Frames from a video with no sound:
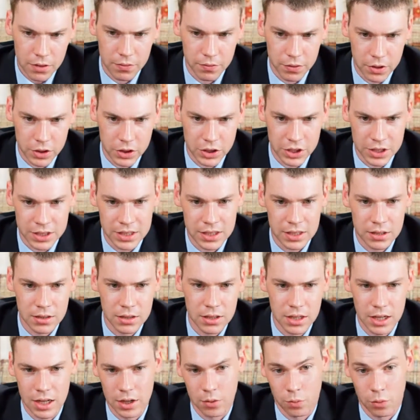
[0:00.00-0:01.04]

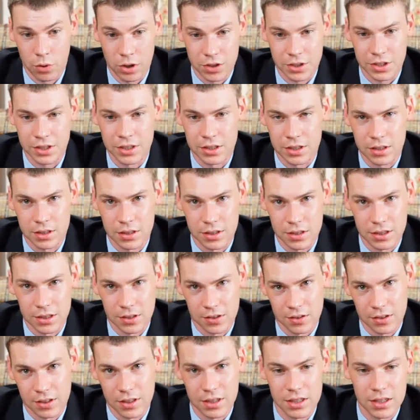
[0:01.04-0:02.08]
Virginia and Washington,
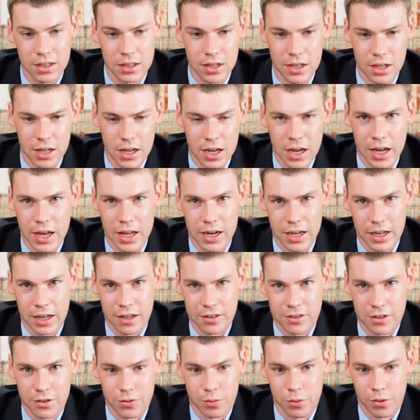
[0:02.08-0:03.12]
D.C. And I
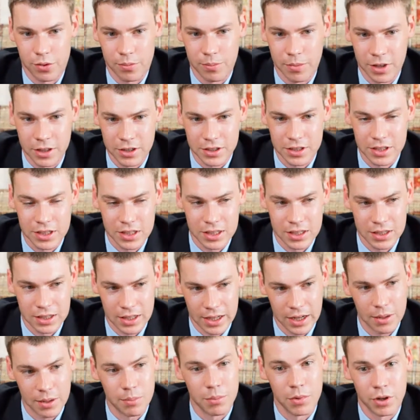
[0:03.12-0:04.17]
guess it's worth
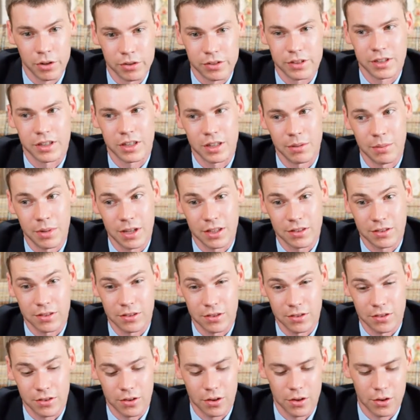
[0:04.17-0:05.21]
mentioning that military
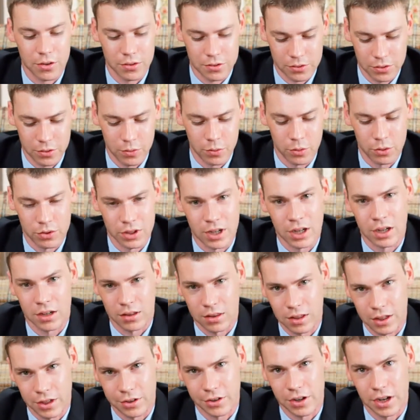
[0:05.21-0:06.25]
bases also will not
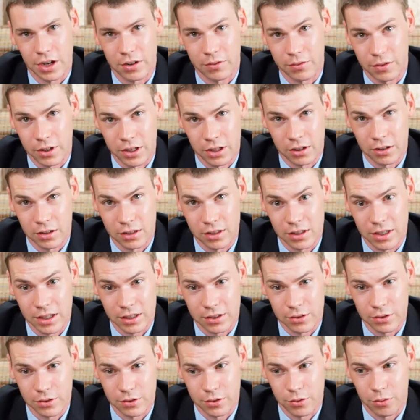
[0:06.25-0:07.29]
allow you to have radar
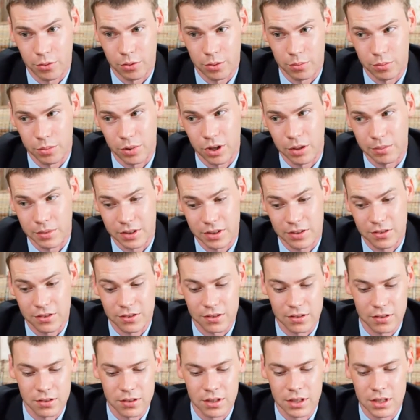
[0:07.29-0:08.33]
detectors on premise.